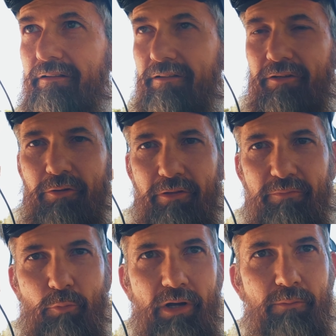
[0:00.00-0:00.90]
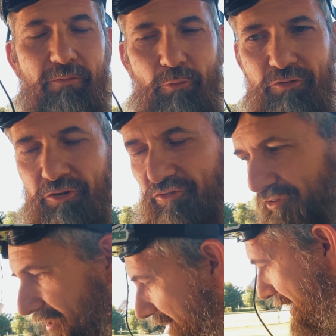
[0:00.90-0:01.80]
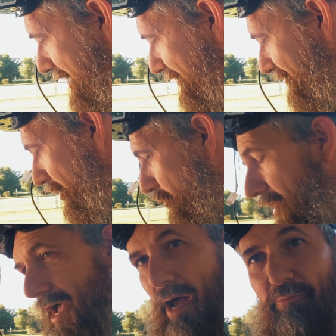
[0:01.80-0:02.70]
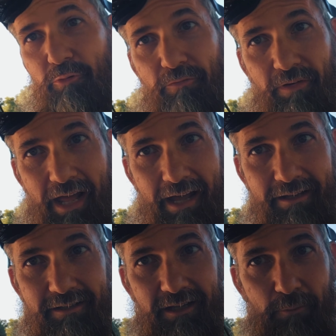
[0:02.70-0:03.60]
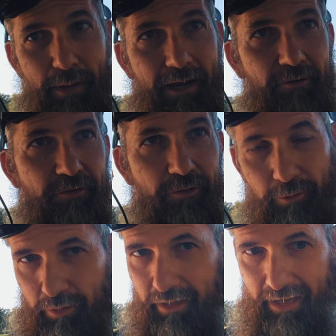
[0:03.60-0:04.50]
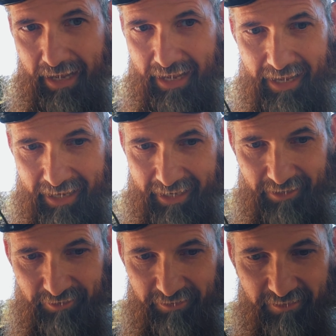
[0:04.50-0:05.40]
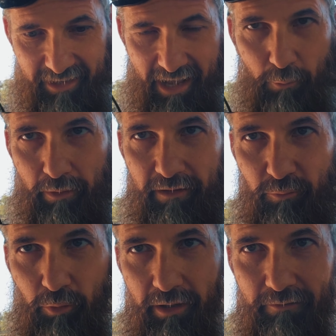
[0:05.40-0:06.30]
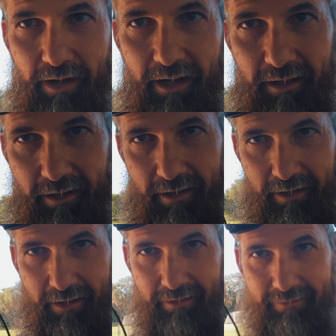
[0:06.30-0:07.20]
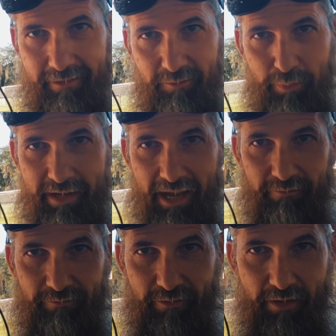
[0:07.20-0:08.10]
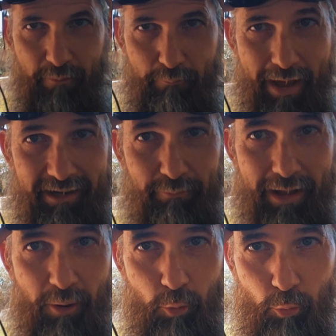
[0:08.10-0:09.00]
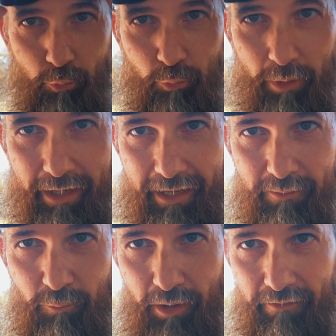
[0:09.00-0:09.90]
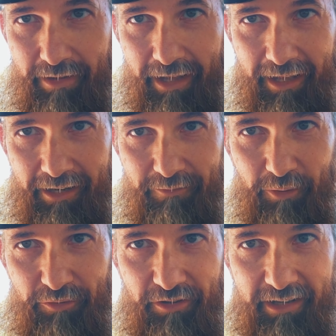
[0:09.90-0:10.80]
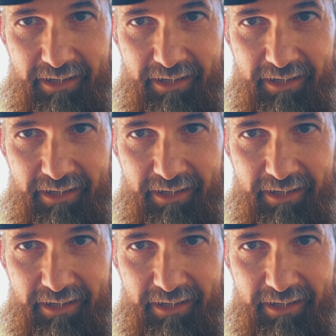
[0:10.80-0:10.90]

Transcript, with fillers: to do this morning before church. So I'm just going to fly a pack or two and just see how well these work. I've got, uh, this will be kind of back to my old way where I've got a diversity